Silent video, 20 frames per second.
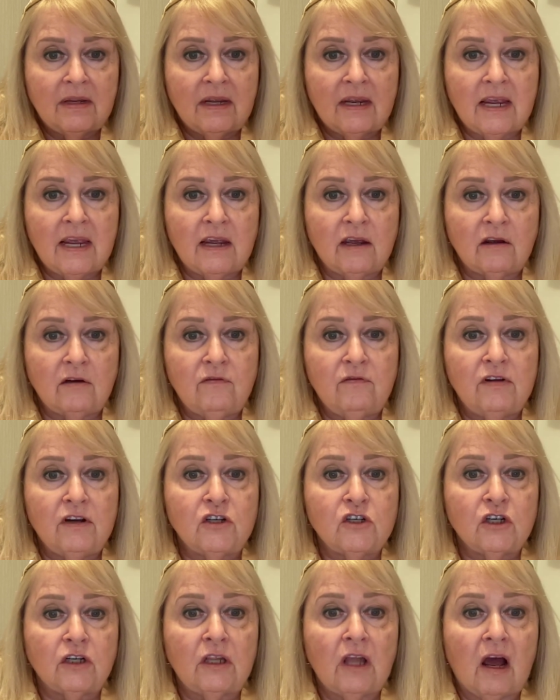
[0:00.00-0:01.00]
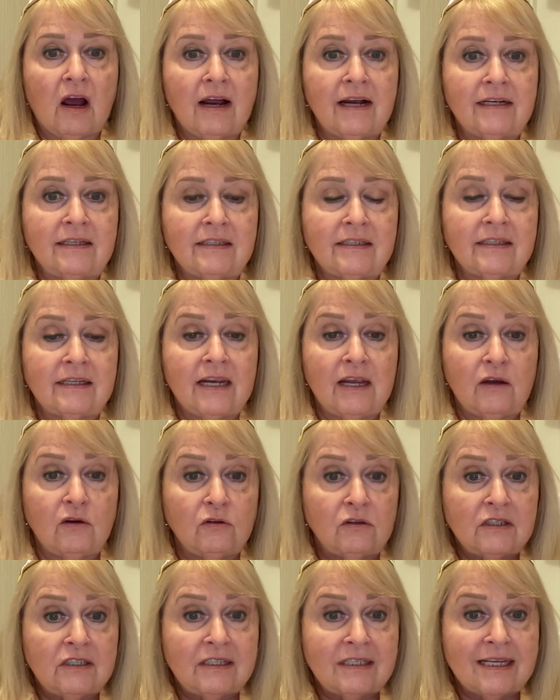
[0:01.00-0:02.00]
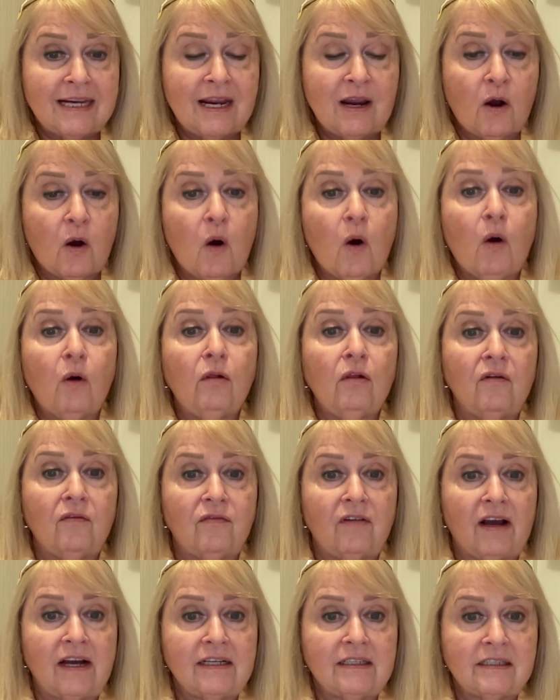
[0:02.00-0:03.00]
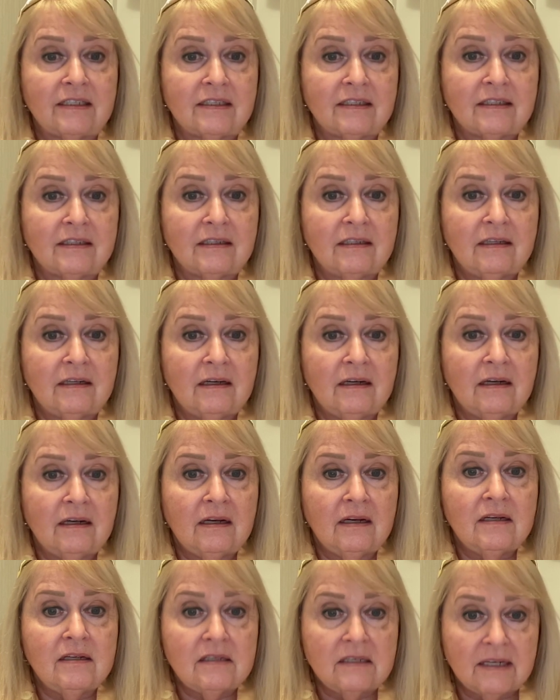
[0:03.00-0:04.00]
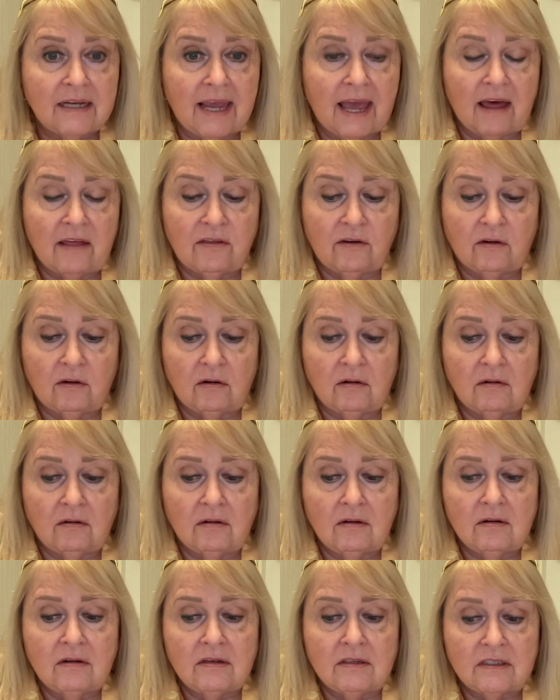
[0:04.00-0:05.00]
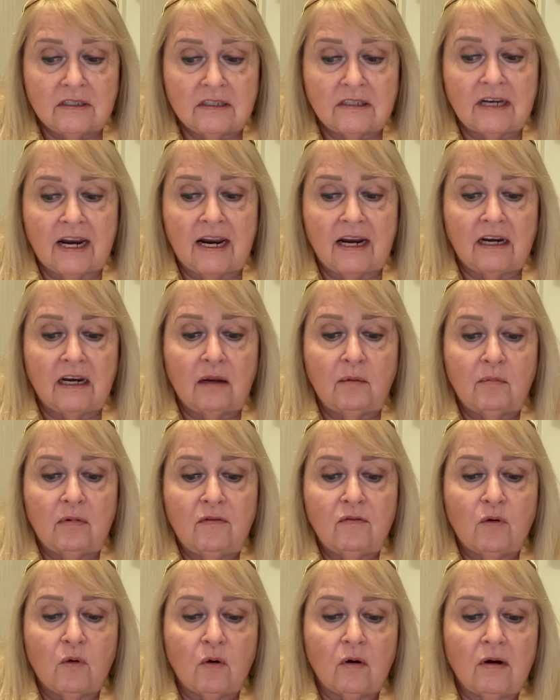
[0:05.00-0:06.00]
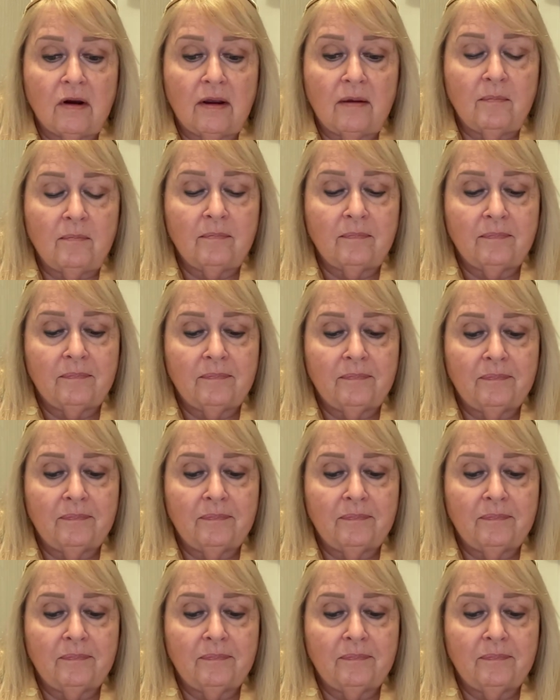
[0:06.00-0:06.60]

He could visualize, he could see all of us together standing before him.